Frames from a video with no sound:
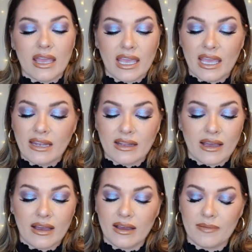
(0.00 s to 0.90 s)

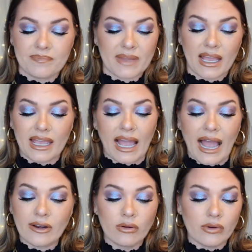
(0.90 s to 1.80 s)

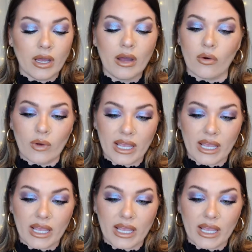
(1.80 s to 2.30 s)
I don't know.